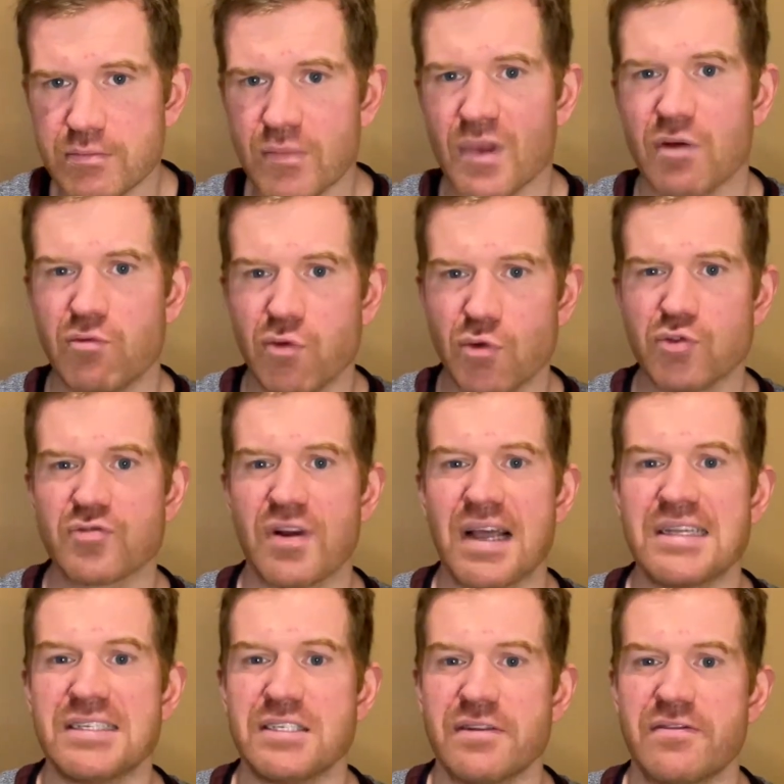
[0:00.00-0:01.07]
Rules
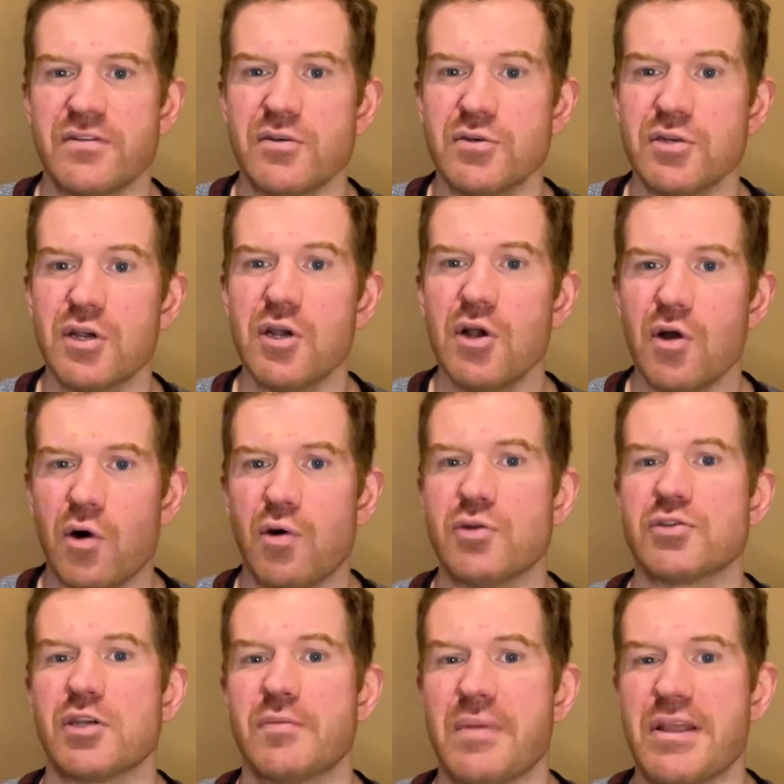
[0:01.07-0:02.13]
relating to food
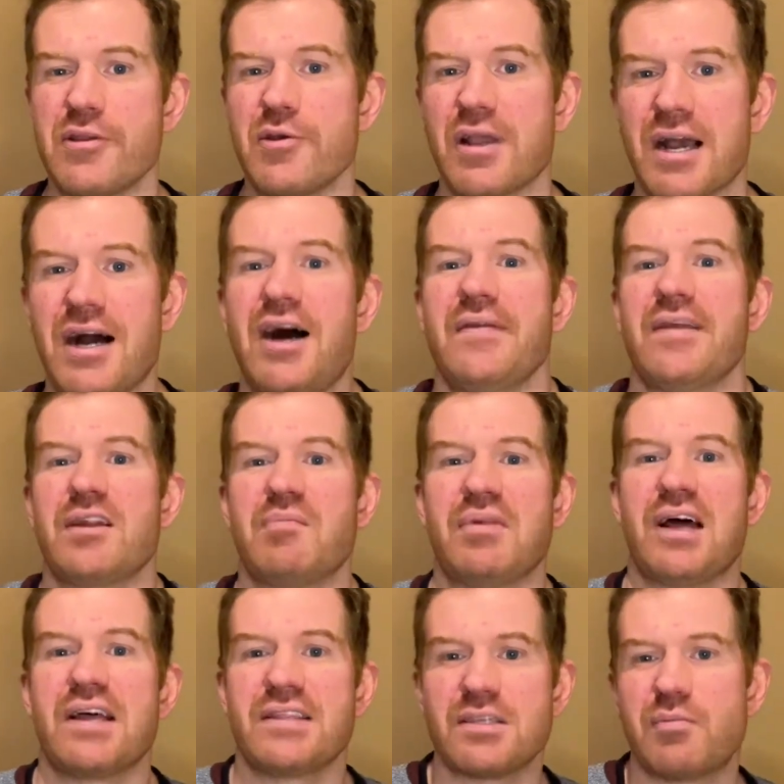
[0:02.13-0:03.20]
also mean you can't then
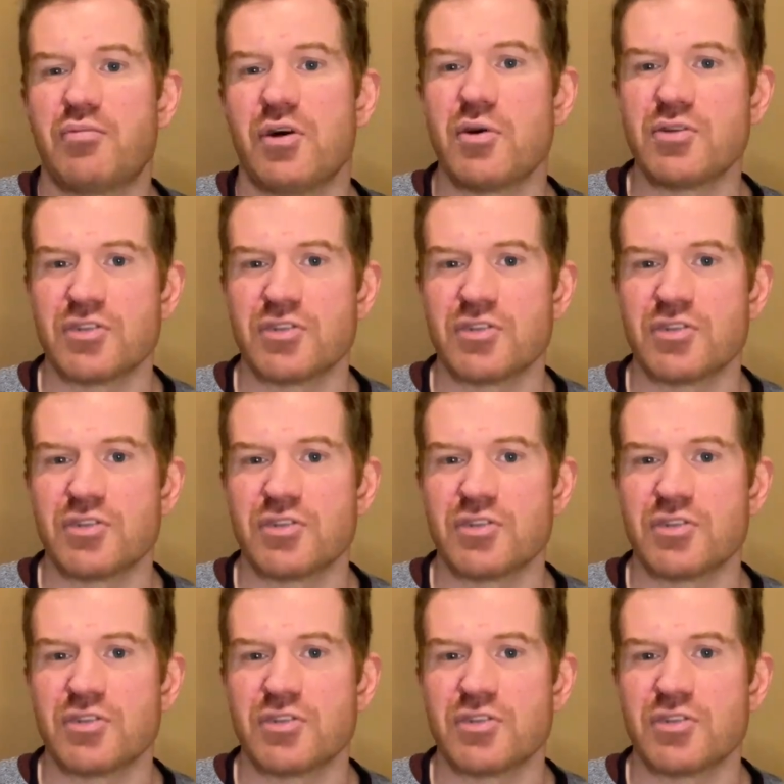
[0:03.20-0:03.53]
apply this approach